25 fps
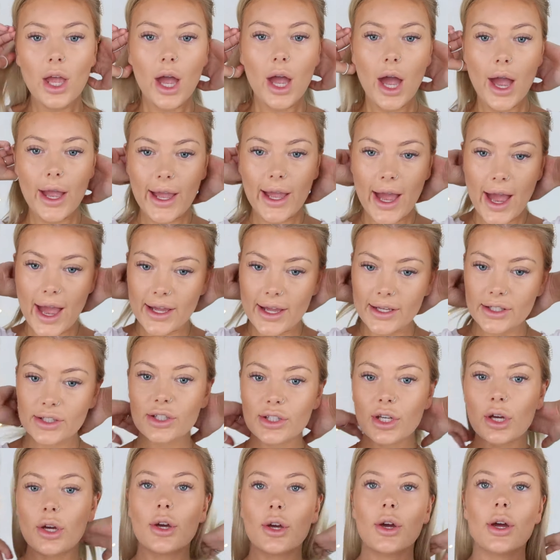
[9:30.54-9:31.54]
Okay,
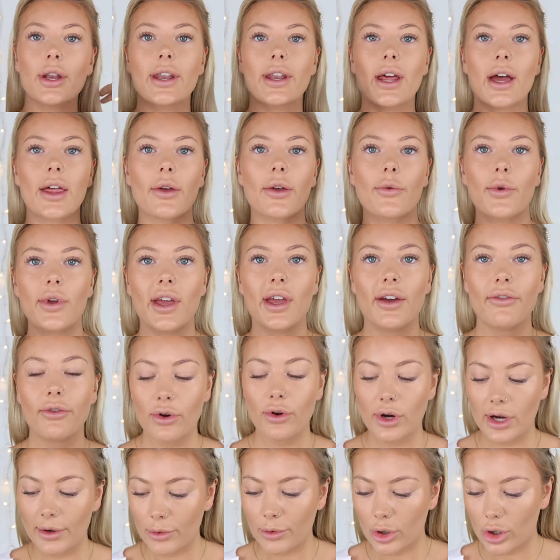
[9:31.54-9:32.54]
so now that we have
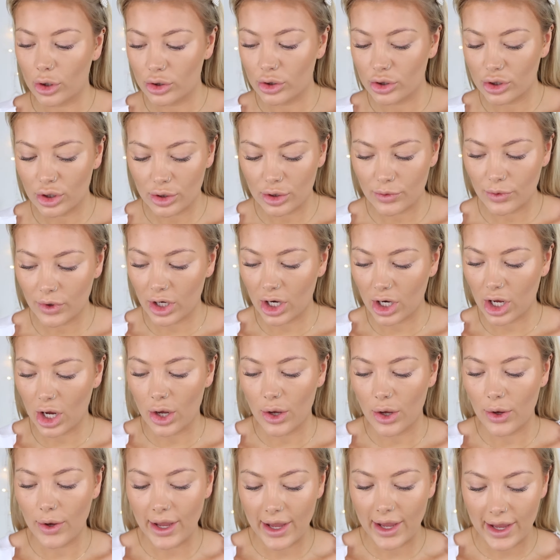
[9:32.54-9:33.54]
cream contoured, I'm going to go
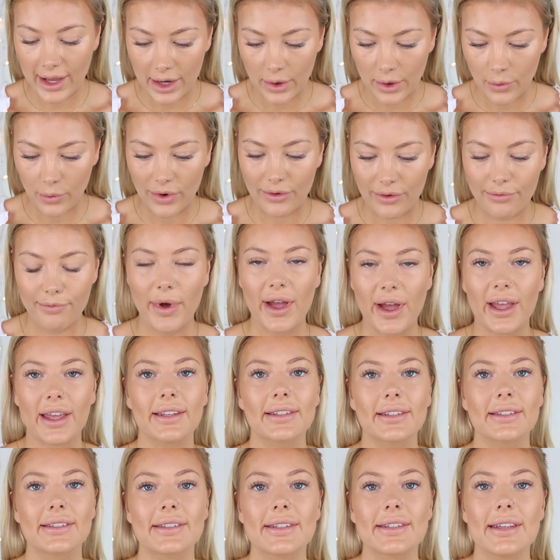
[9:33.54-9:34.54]
in with my
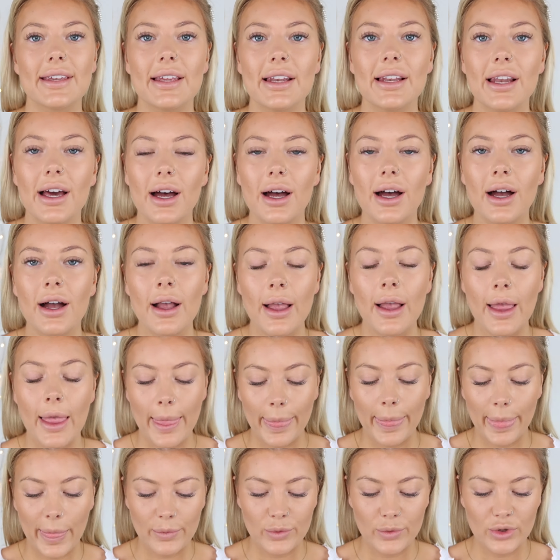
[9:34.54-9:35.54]
concealer.
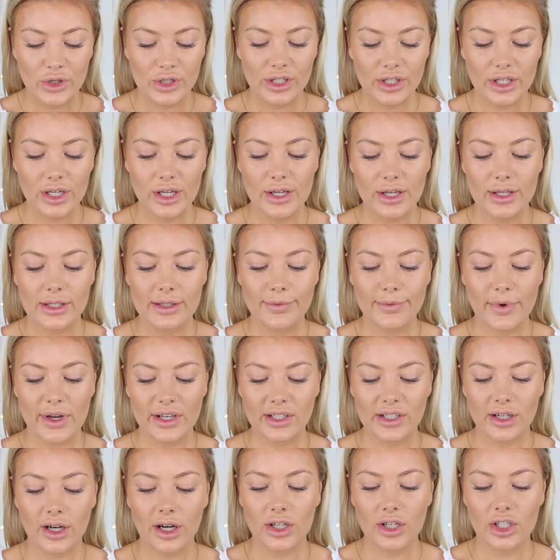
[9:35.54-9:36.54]
Just going to use my
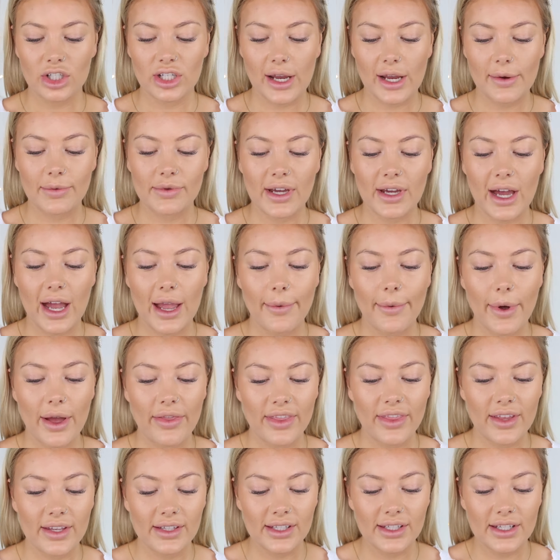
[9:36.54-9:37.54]
Tarte Shape Tape,
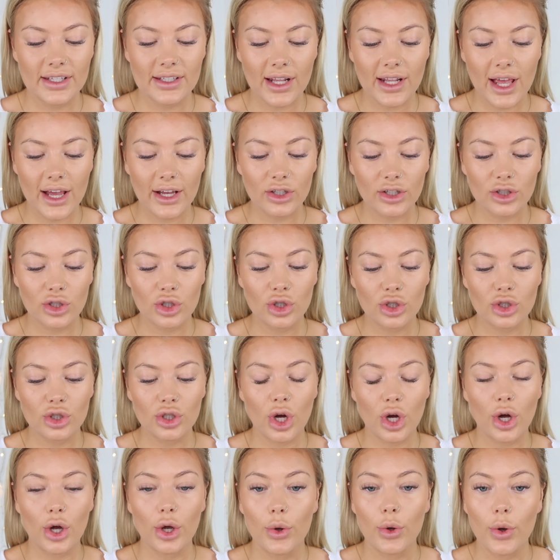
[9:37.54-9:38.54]
and this is like
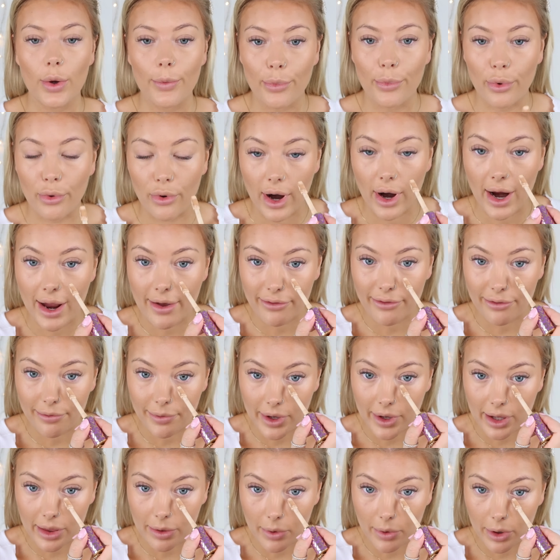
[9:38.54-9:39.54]
so bright for
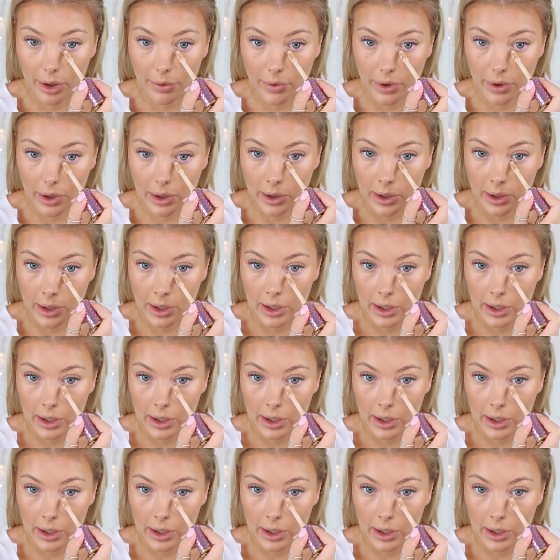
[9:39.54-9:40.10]
me at the moment,